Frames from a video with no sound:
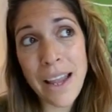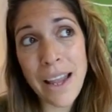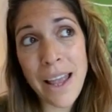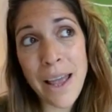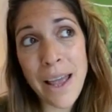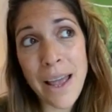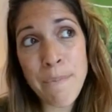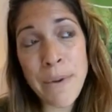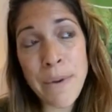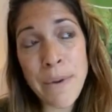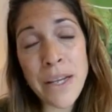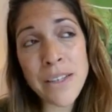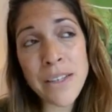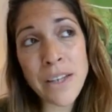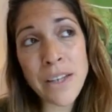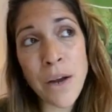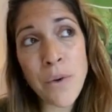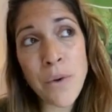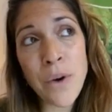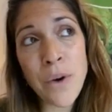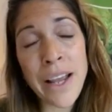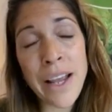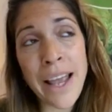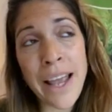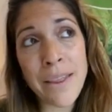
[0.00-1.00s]
because I
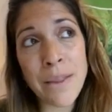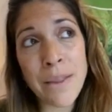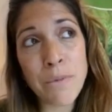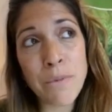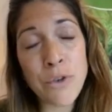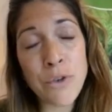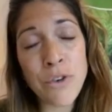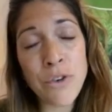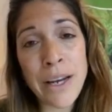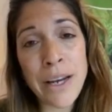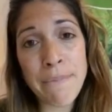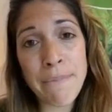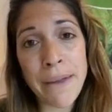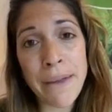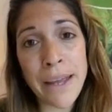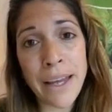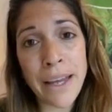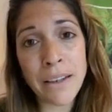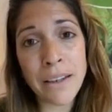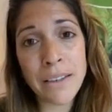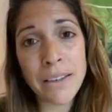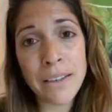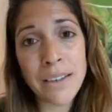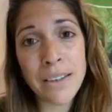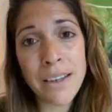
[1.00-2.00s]
want to get them
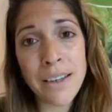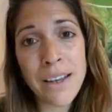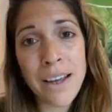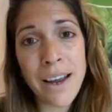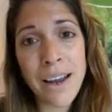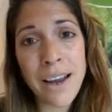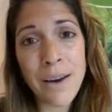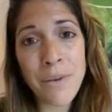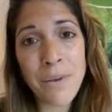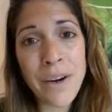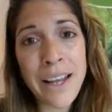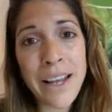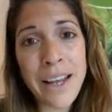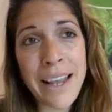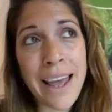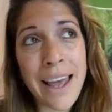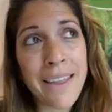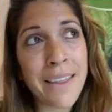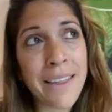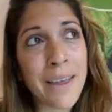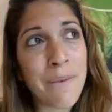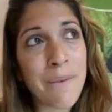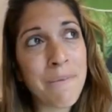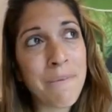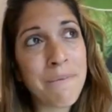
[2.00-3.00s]
dreaming. I want to get
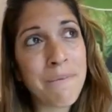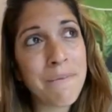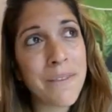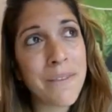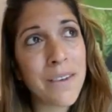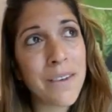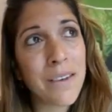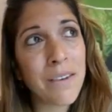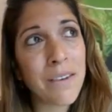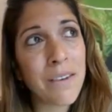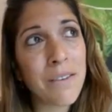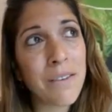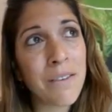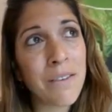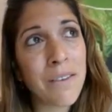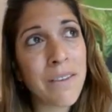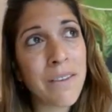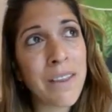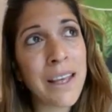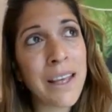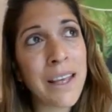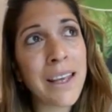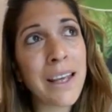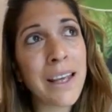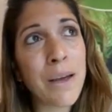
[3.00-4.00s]
them
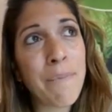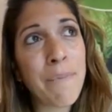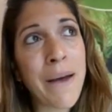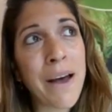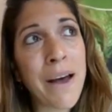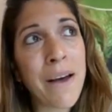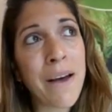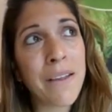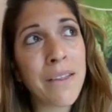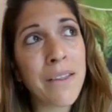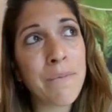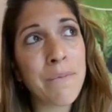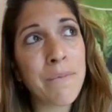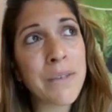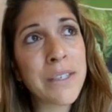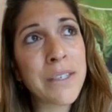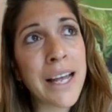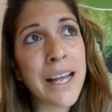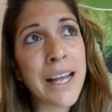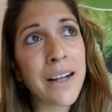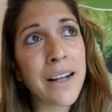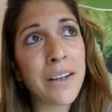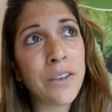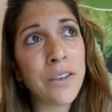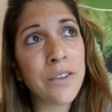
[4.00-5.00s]
thinking about
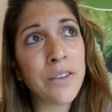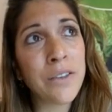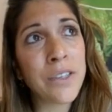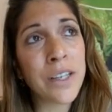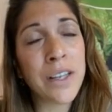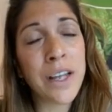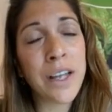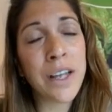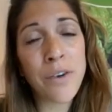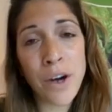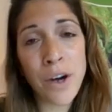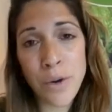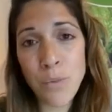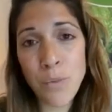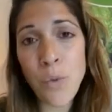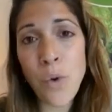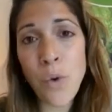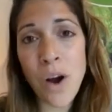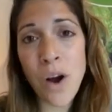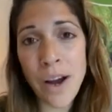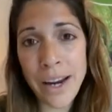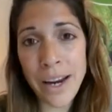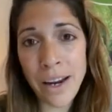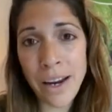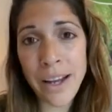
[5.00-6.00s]
themselves and their own
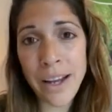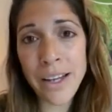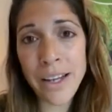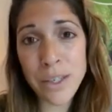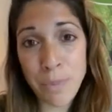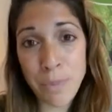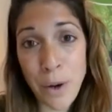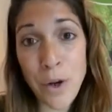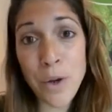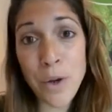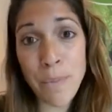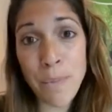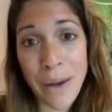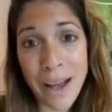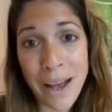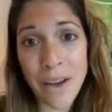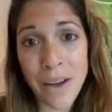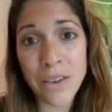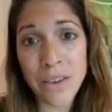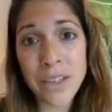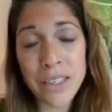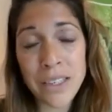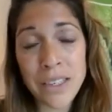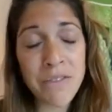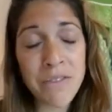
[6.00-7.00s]
why, like I spoke
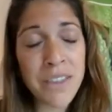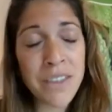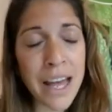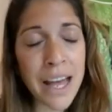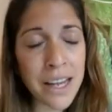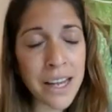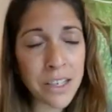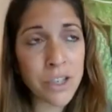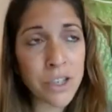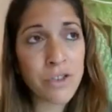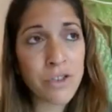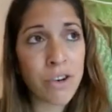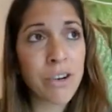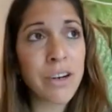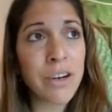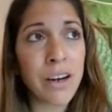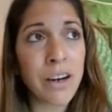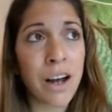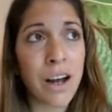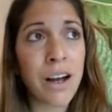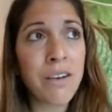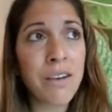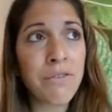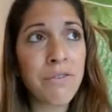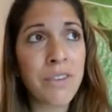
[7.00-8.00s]
about, because if that's strong
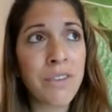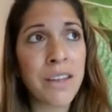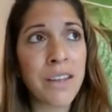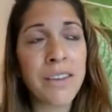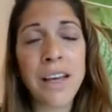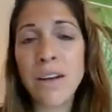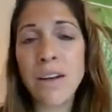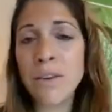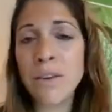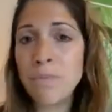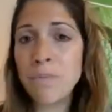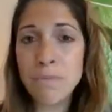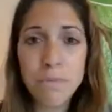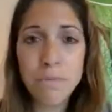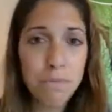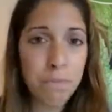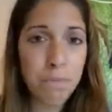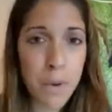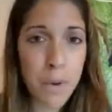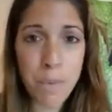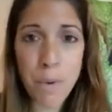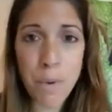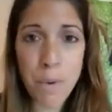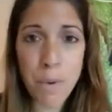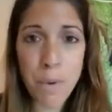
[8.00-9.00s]
enough, then they'll
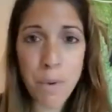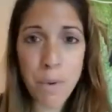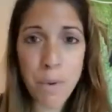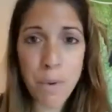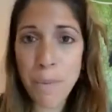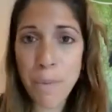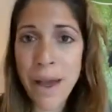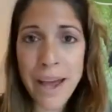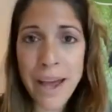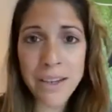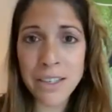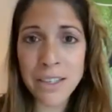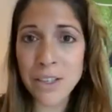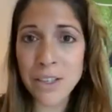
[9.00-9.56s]
be prepared to